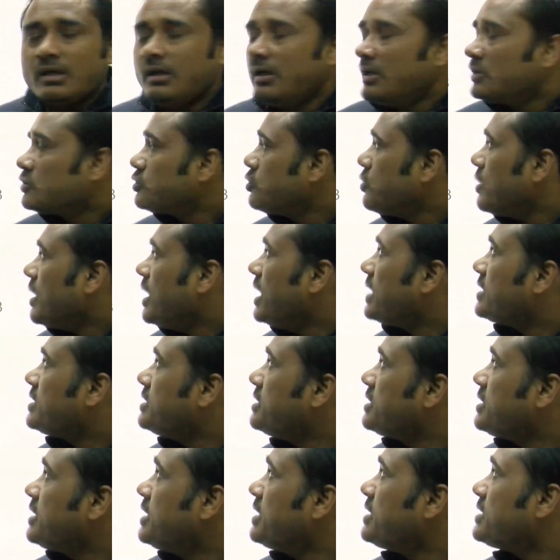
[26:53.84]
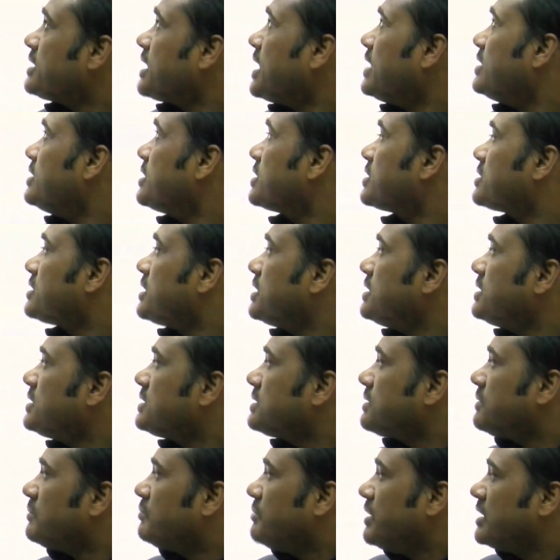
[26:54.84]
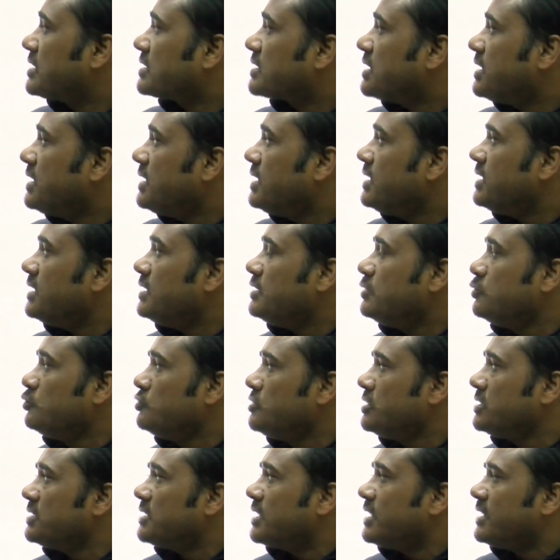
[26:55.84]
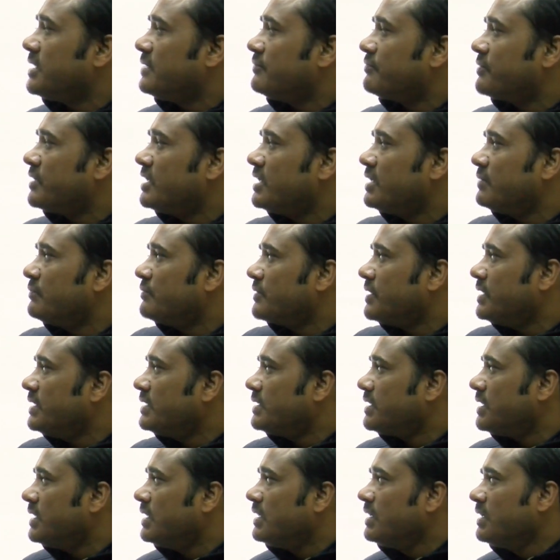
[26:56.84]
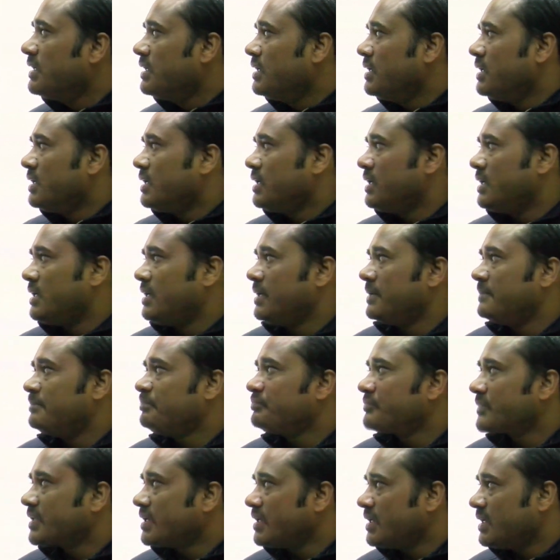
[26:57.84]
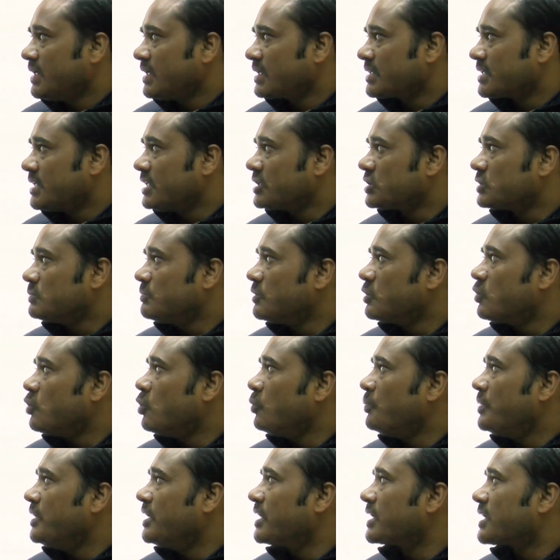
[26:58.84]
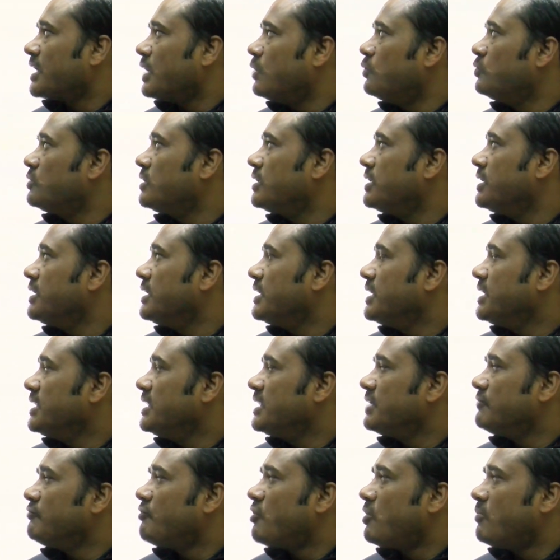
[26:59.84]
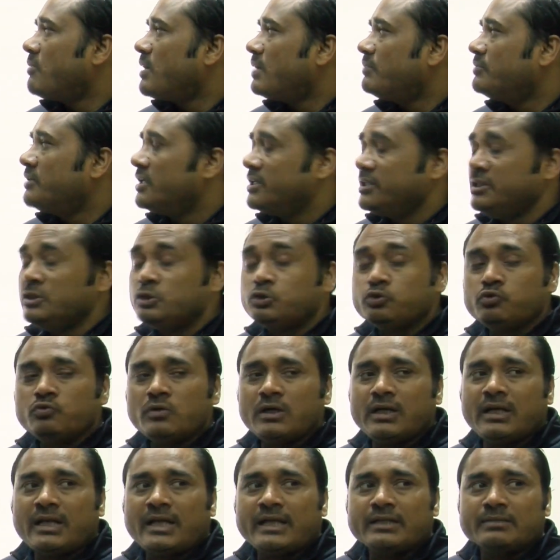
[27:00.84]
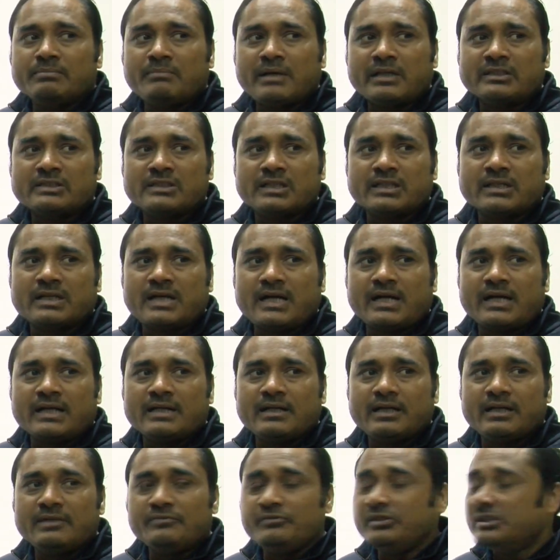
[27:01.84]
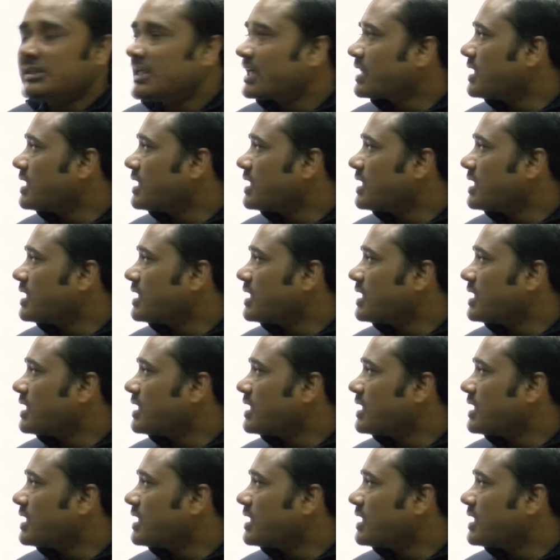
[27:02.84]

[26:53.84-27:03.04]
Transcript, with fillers: So SET transactions basically using the different different uh, customer open account in the form of the issuer like Mastercard and Visa